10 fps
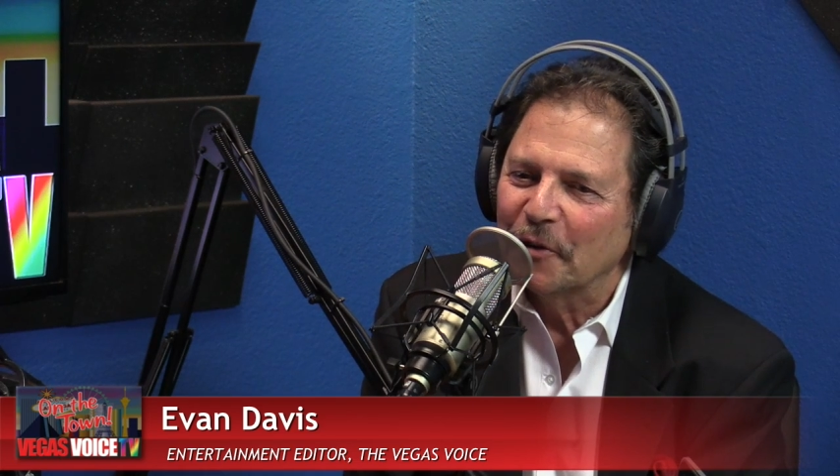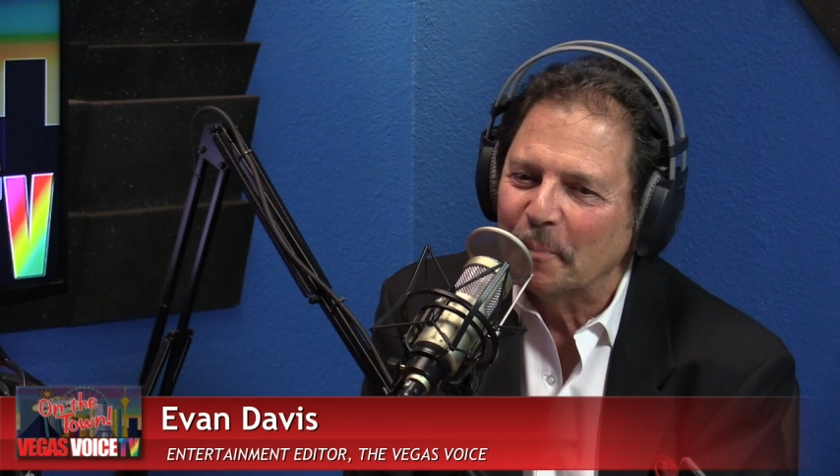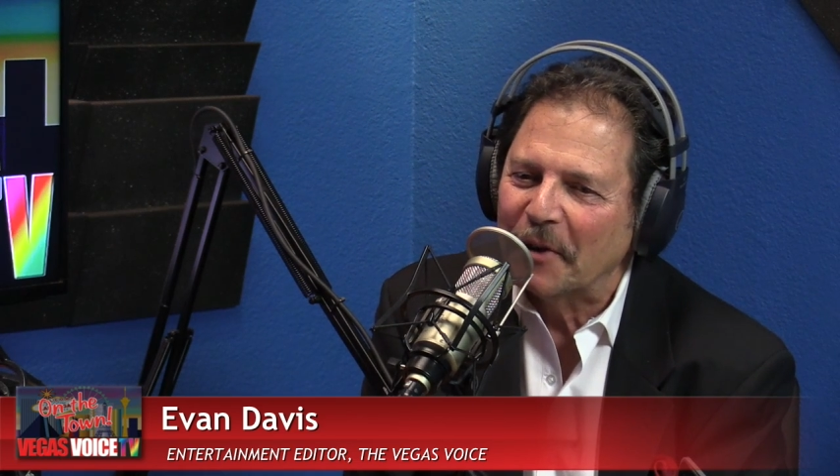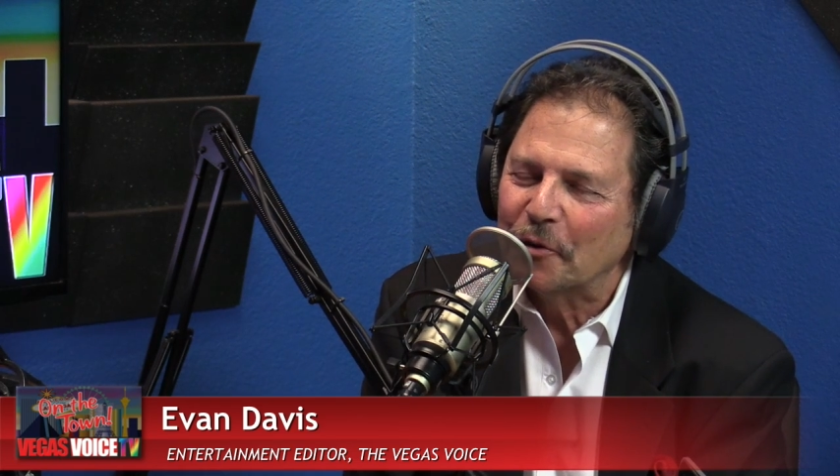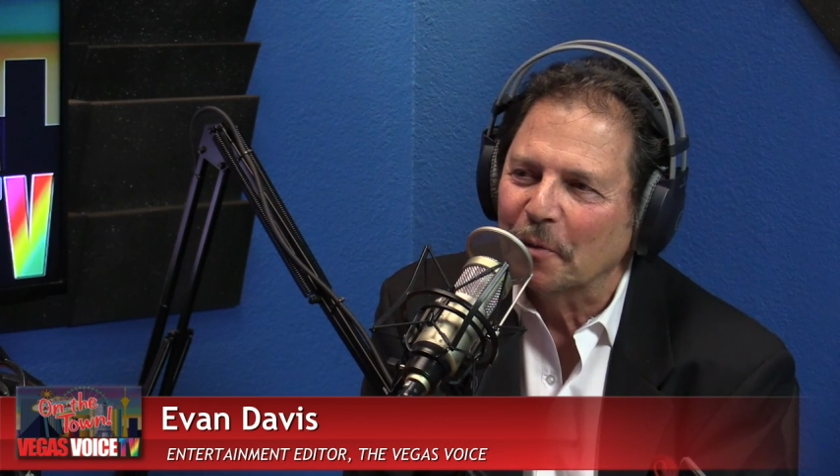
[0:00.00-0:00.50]

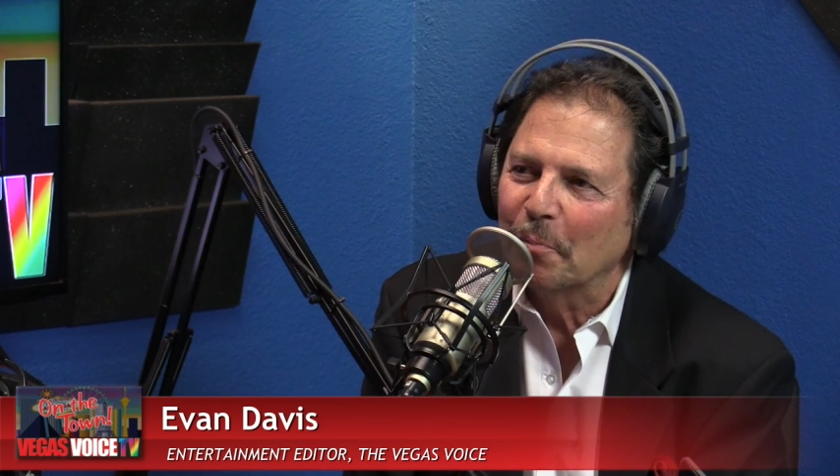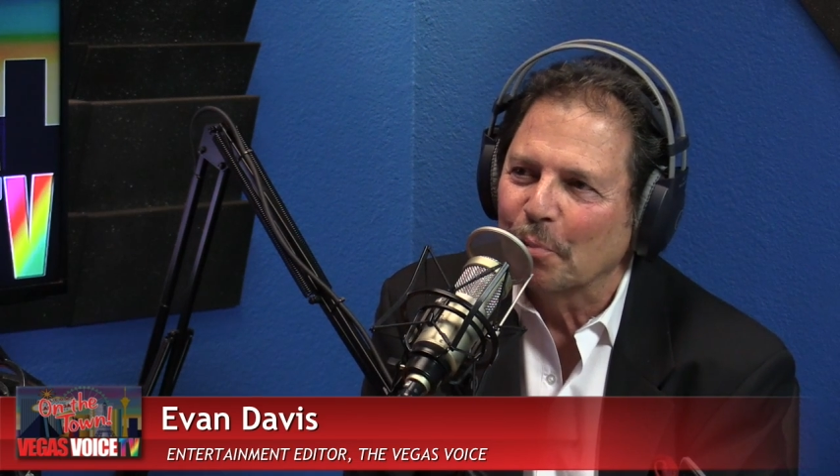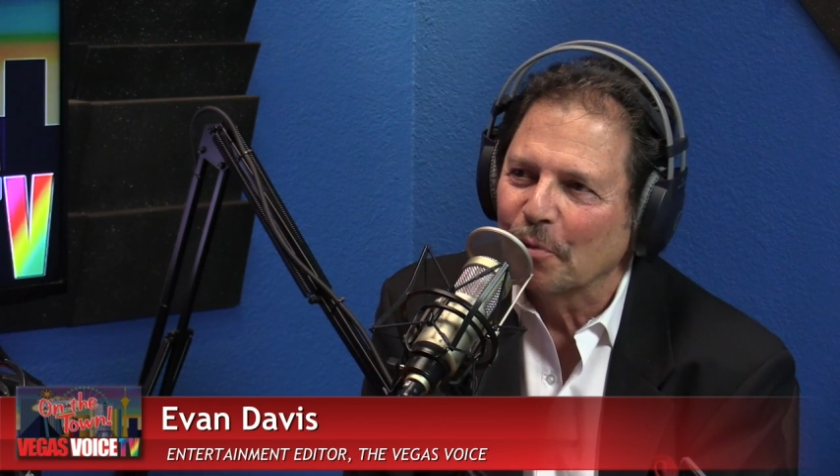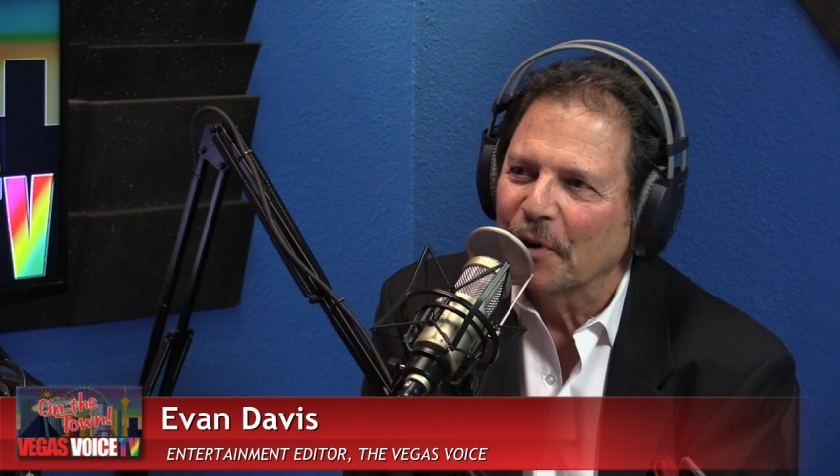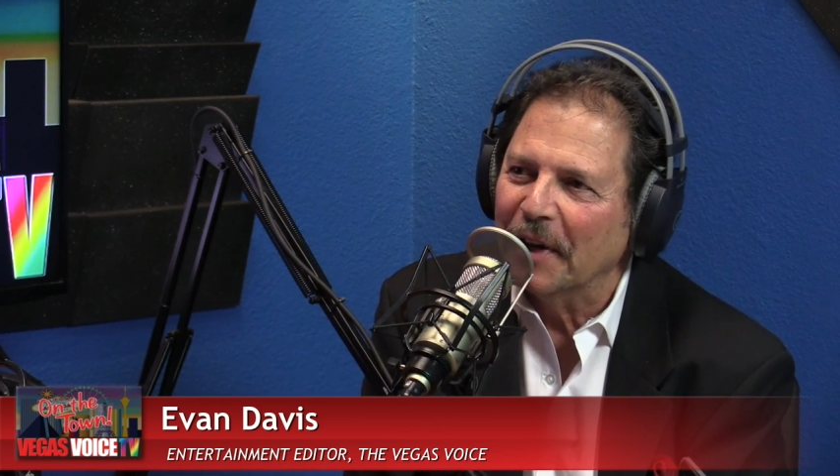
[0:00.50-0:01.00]
special
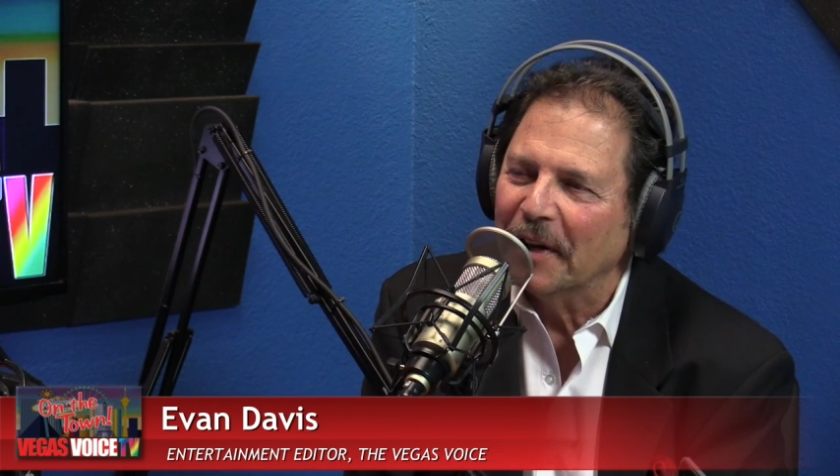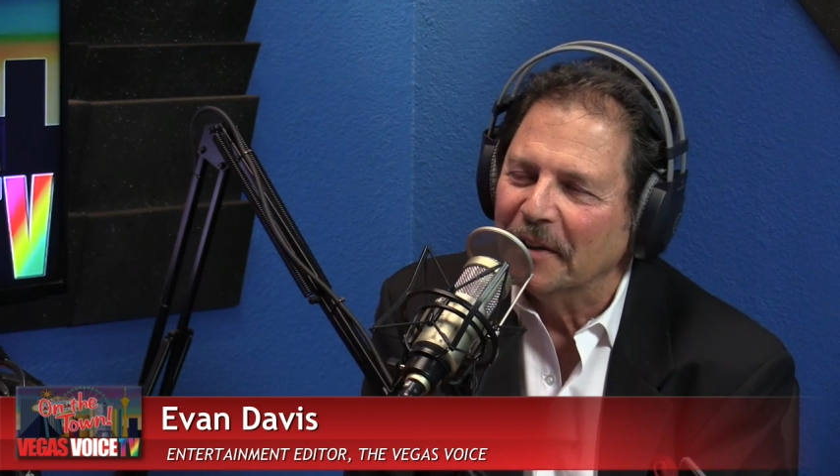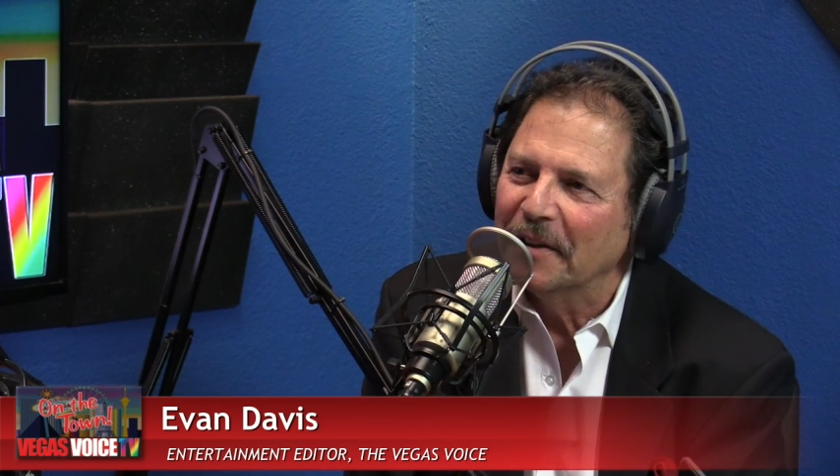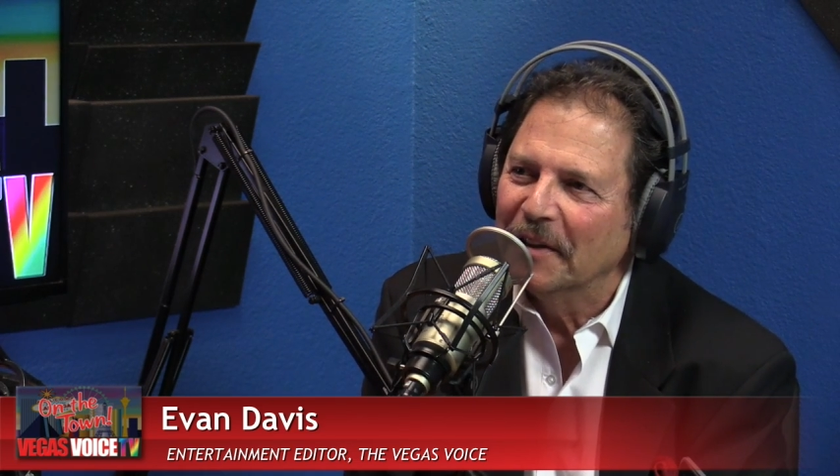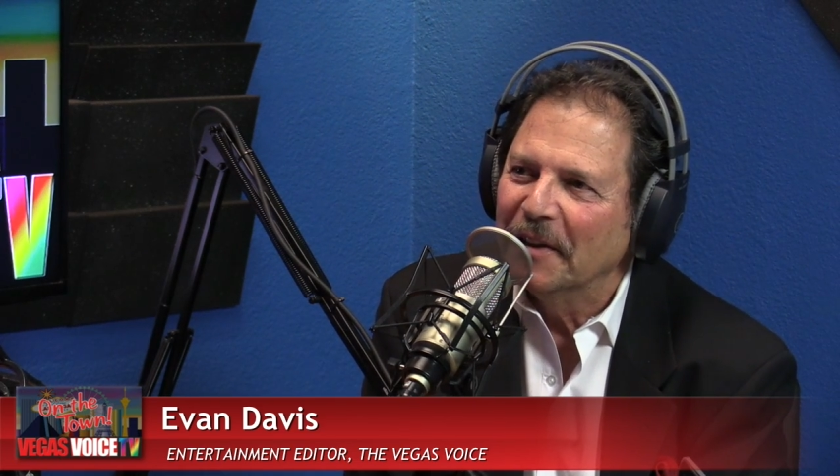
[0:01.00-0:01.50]

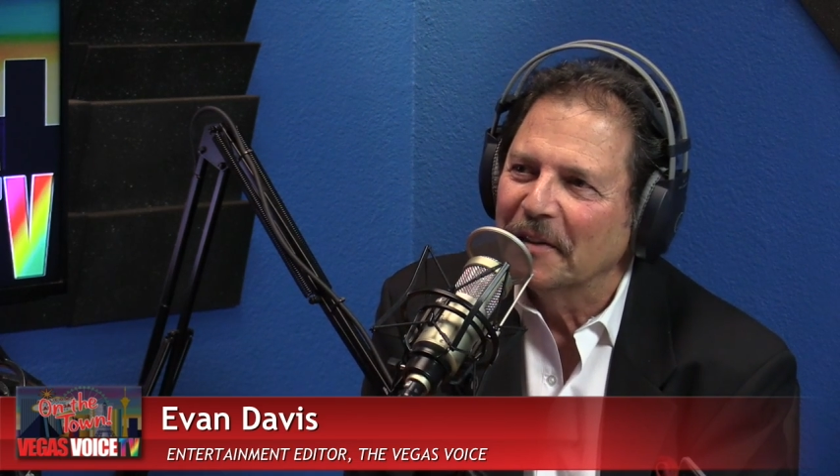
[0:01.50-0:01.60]
breed